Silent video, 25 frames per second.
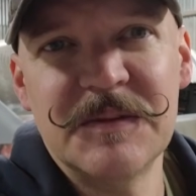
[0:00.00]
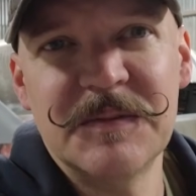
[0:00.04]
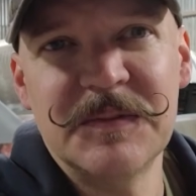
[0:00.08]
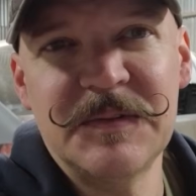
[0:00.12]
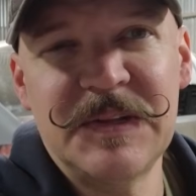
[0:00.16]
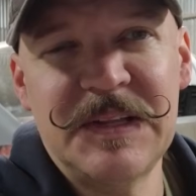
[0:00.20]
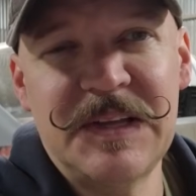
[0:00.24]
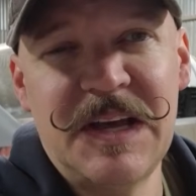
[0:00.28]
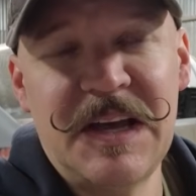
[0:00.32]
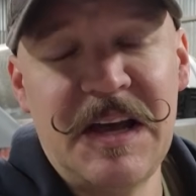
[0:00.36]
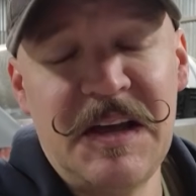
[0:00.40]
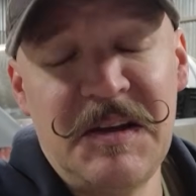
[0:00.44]

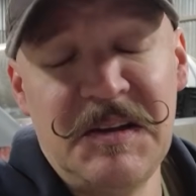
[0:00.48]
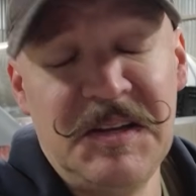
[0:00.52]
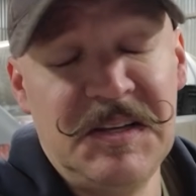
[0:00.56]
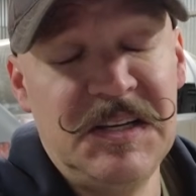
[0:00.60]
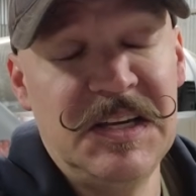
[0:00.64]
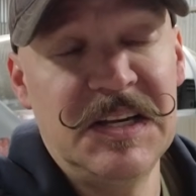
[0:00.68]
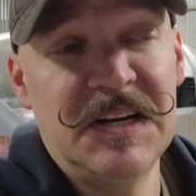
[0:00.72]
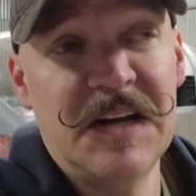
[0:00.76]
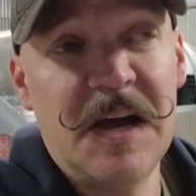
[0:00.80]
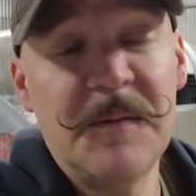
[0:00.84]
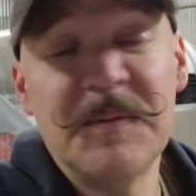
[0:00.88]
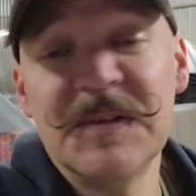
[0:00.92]

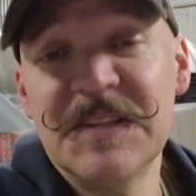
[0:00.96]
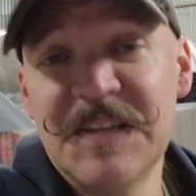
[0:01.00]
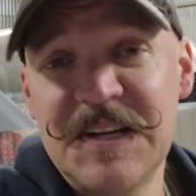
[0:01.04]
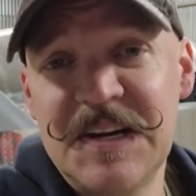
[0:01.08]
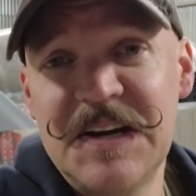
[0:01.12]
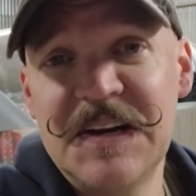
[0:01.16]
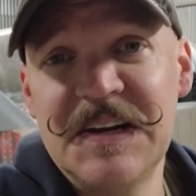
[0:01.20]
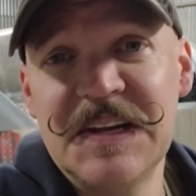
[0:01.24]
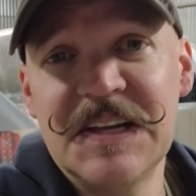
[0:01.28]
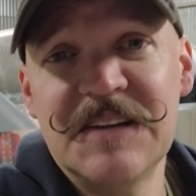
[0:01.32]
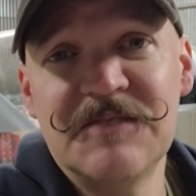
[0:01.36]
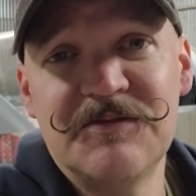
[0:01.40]
get it up in the
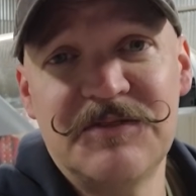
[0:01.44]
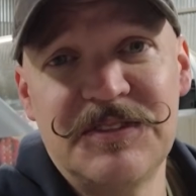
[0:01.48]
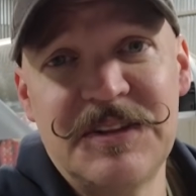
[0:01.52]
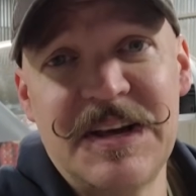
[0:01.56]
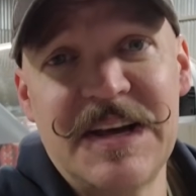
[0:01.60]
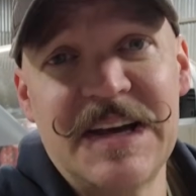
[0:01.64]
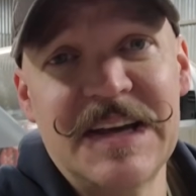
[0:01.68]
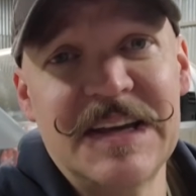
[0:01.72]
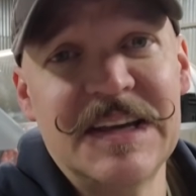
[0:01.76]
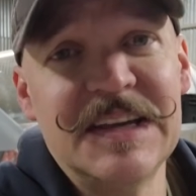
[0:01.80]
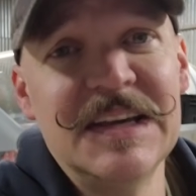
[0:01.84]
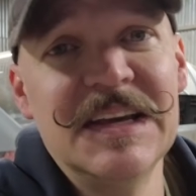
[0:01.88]
air, get it
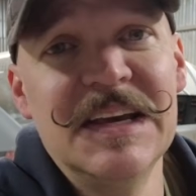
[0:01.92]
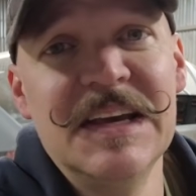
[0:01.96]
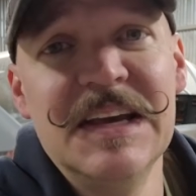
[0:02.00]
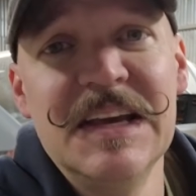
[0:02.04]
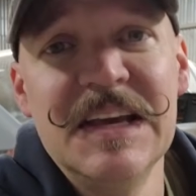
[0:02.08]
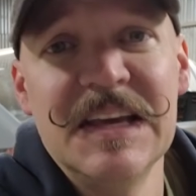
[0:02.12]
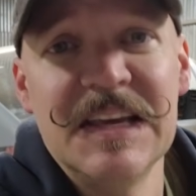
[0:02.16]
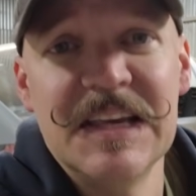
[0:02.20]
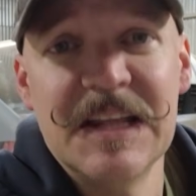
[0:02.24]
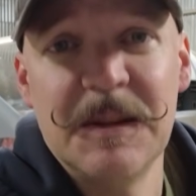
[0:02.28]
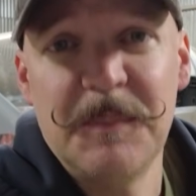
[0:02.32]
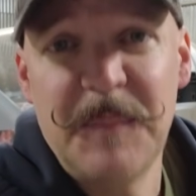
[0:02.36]
flying,
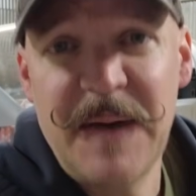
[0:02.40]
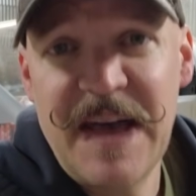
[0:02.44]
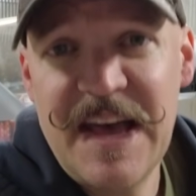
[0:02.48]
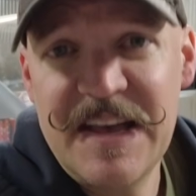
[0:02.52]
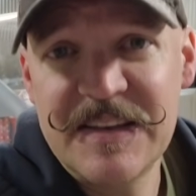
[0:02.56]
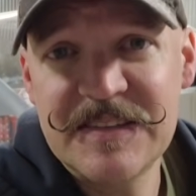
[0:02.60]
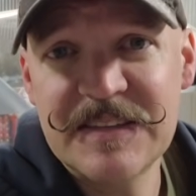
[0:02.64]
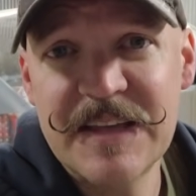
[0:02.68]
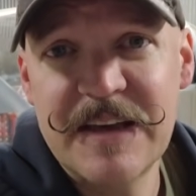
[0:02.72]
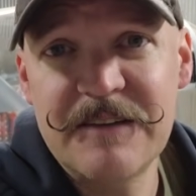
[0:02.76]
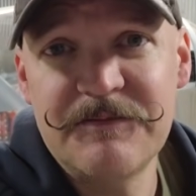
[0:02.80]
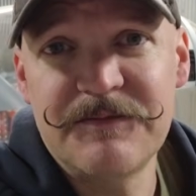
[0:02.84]
get it
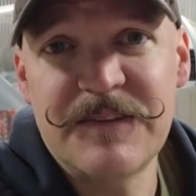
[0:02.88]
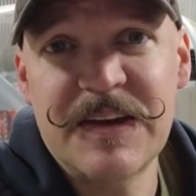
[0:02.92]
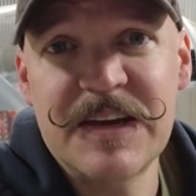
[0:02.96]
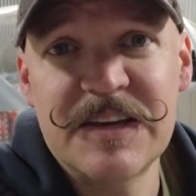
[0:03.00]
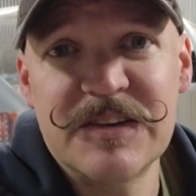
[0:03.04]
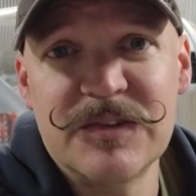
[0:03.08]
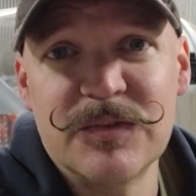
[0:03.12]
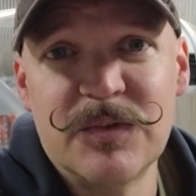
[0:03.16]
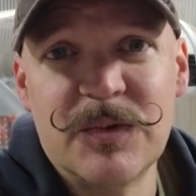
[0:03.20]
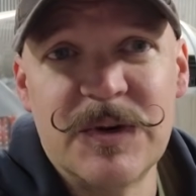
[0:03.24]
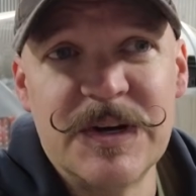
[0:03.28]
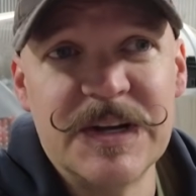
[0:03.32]
past that
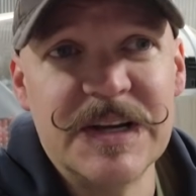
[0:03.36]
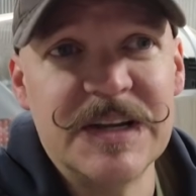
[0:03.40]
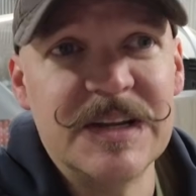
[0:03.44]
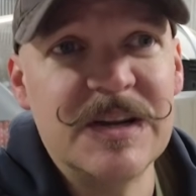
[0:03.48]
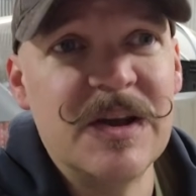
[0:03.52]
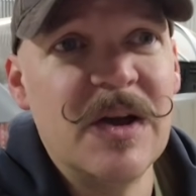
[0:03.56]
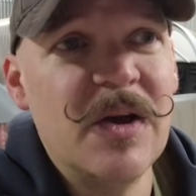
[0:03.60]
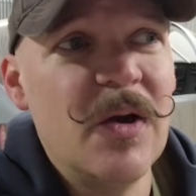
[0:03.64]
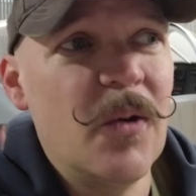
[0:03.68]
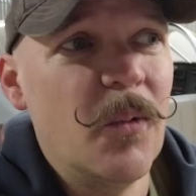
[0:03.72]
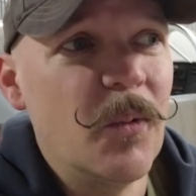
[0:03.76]
phase one.